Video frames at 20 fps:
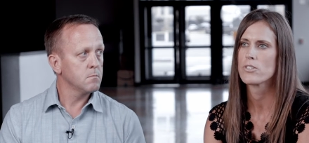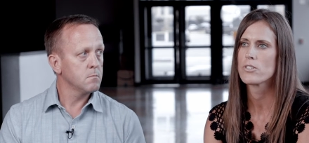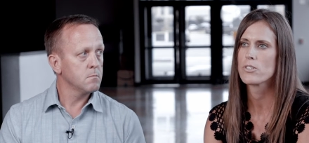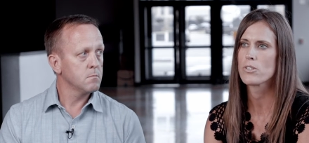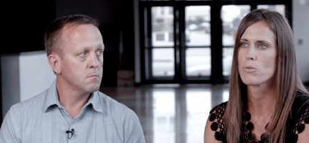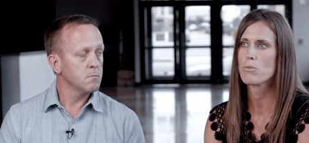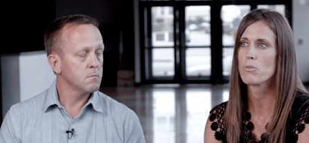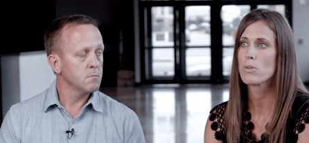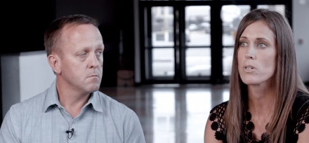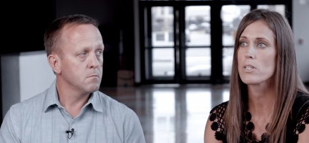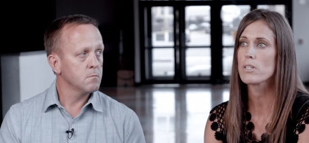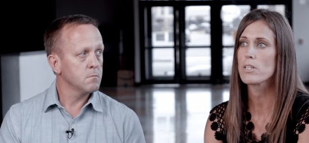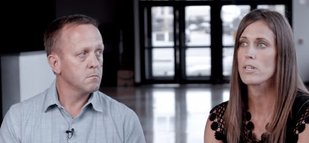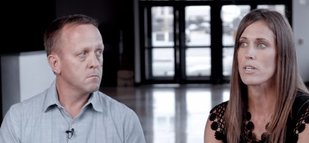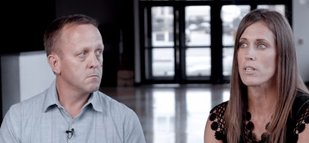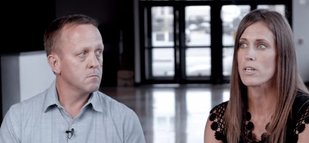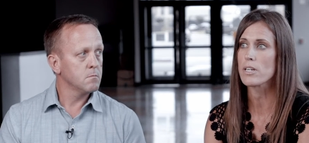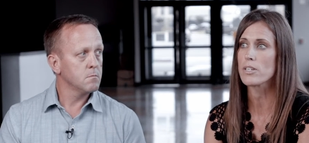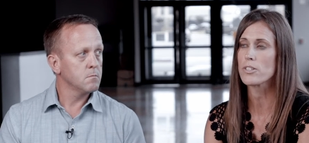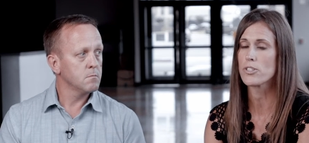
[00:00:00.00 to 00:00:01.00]
Speaker 1: to
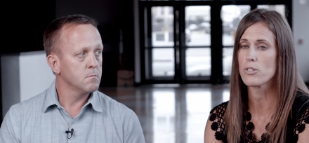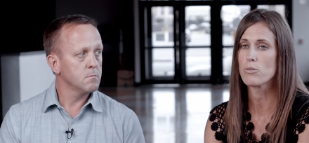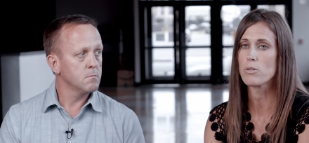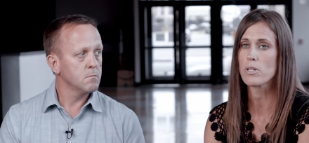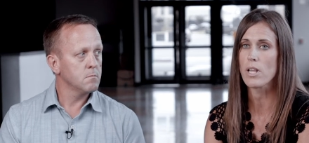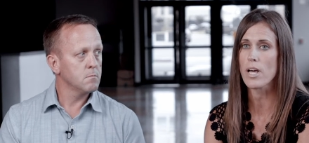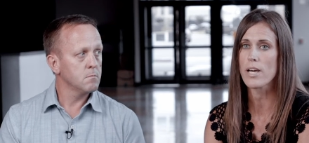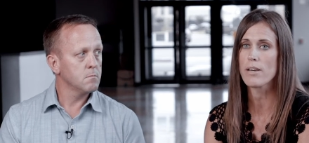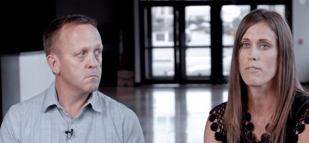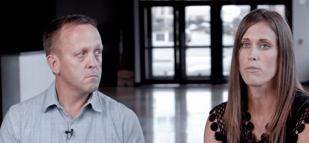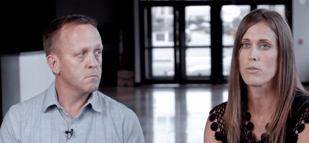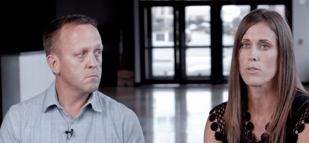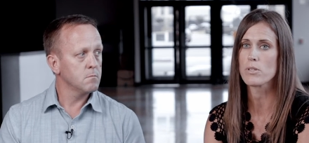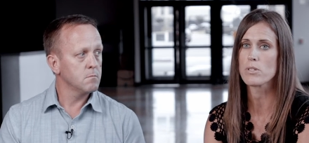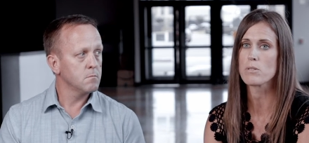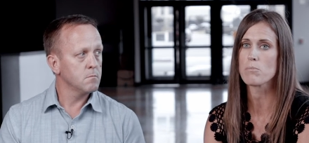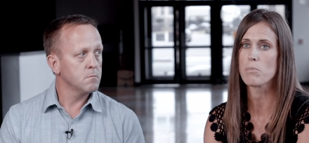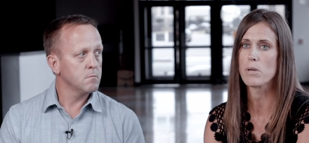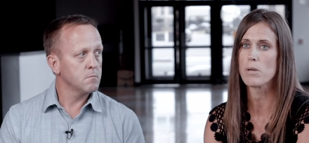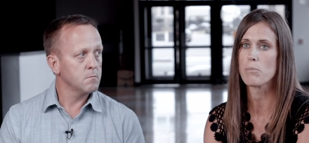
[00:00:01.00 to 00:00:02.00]
really like doing life
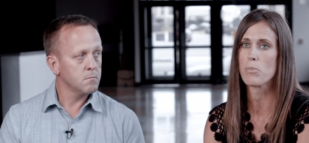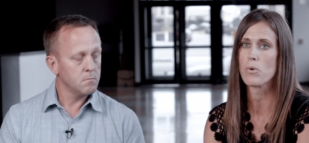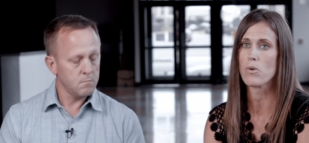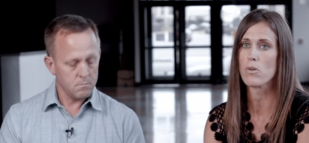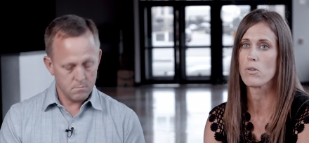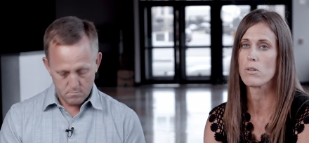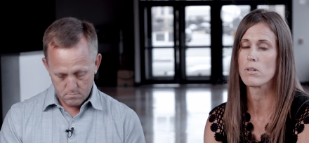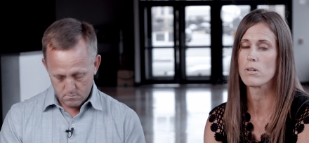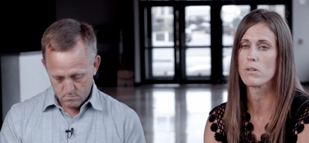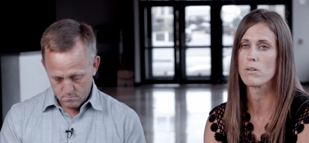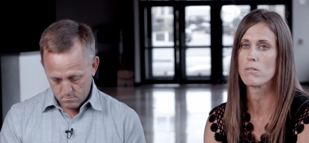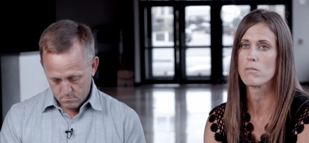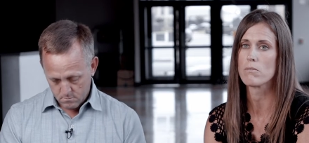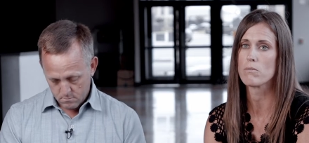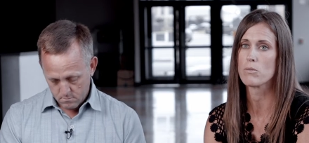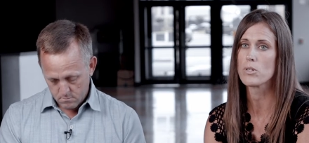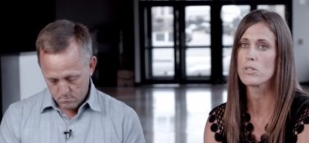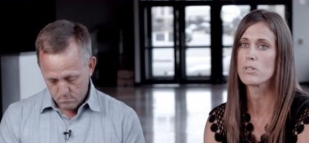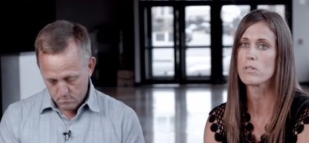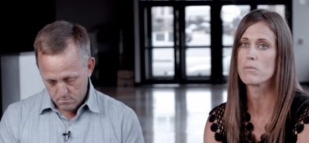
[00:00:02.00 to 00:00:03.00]
with these people
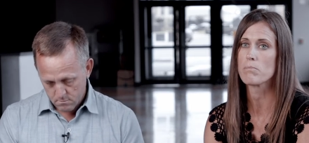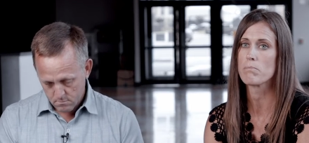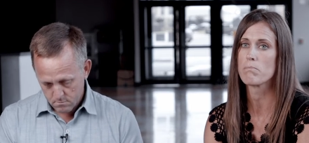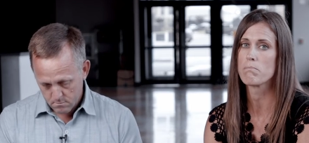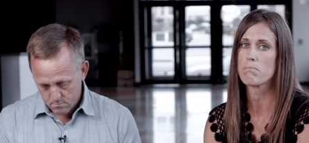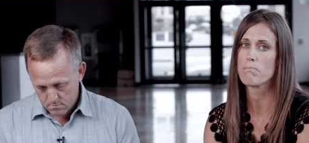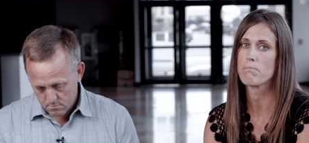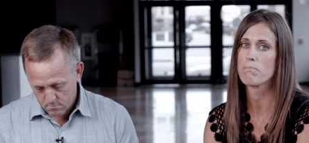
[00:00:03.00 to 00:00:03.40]
and really